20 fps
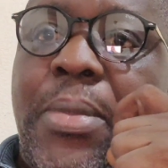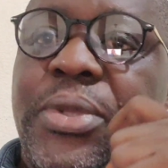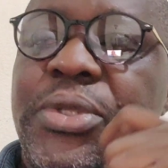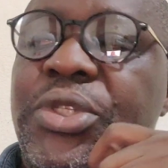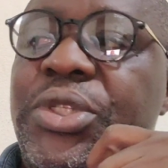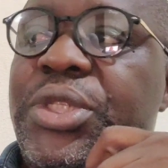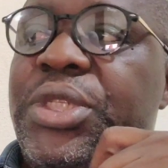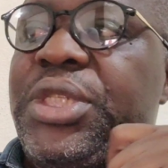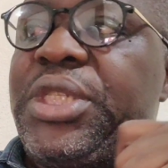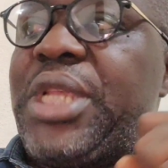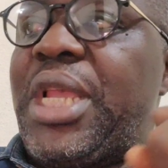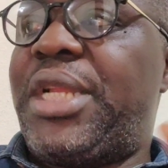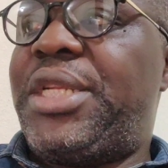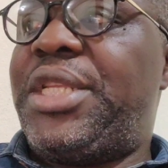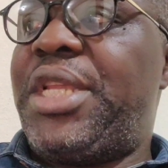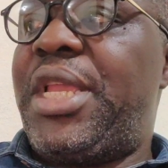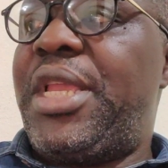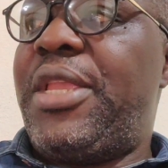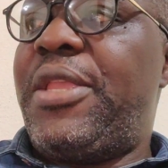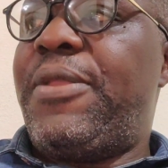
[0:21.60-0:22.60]

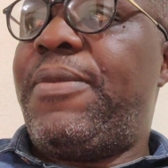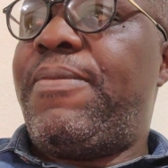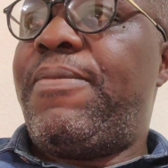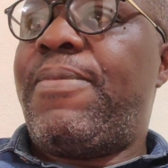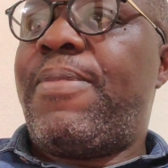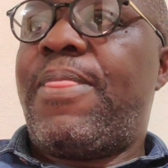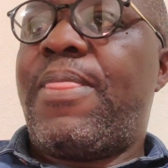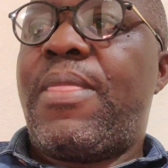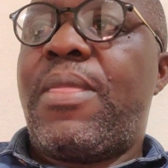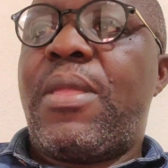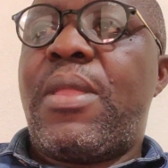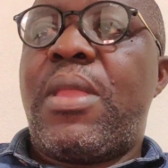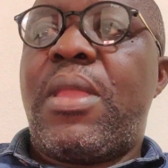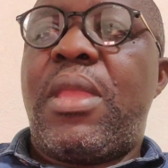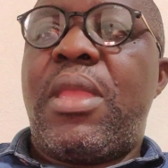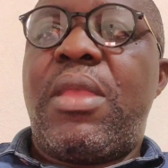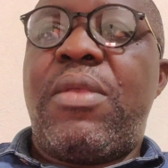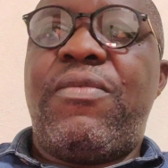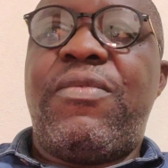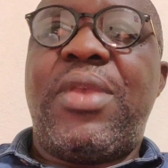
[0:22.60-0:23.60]
setting,
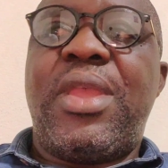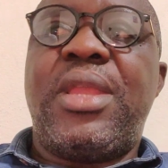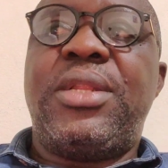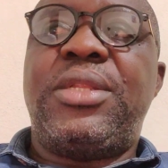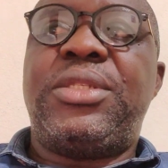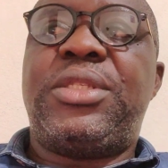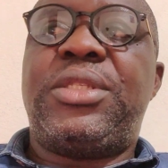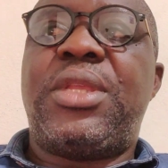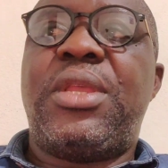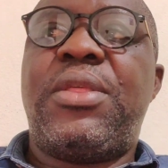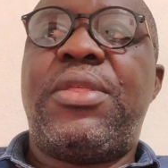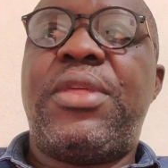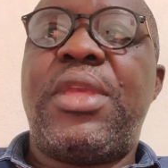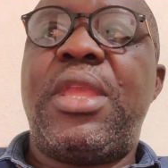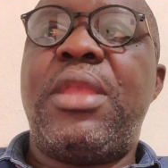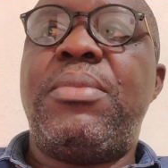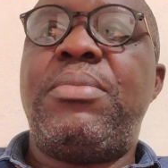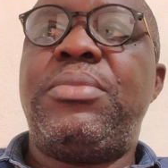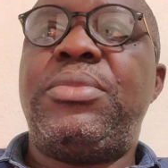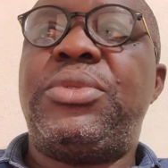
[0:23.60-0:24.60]
events,
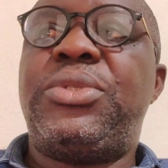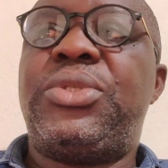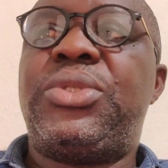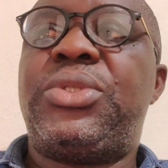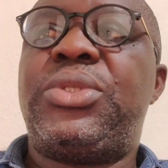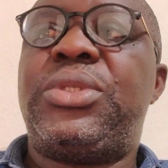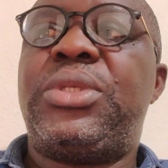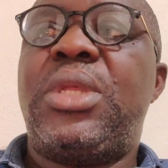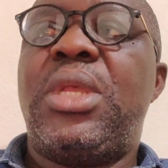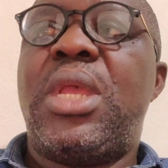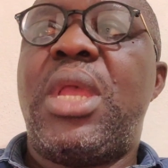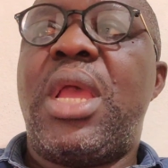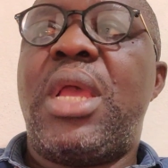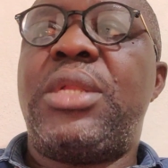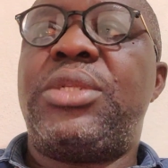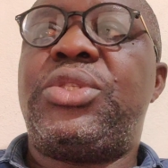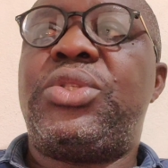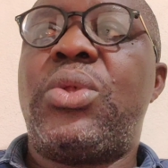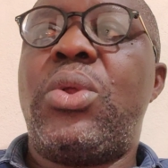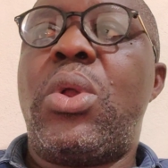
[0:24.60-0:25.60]
themes,
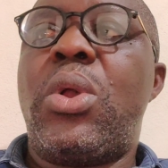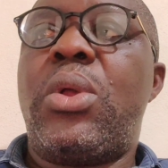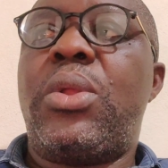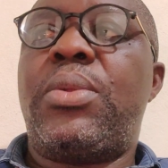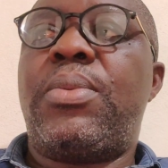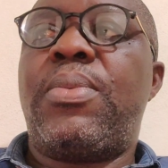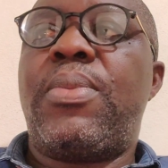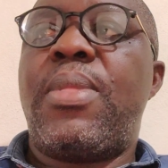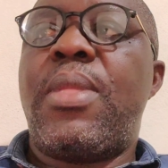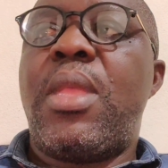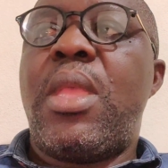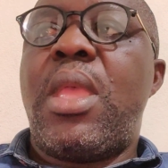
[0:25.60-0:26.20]
and so on,